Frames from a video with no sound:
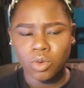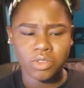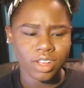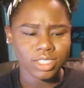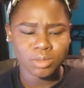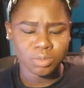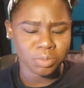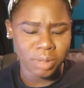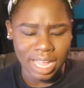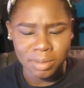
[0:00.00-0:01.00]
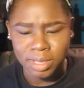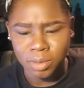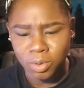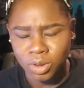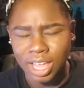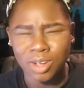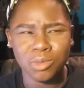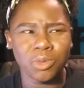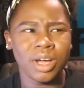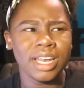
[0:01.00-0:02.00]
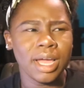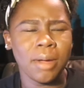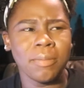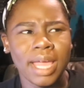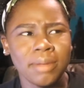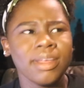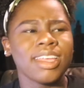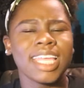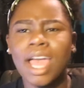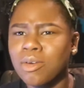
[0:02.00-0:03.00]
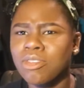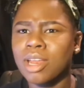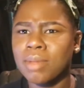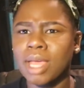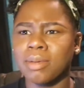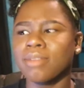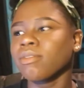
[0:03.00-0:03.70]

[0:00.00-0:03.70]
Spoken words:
We found some baby in the pool. Like, what? A baby? Yeah, we found a baby.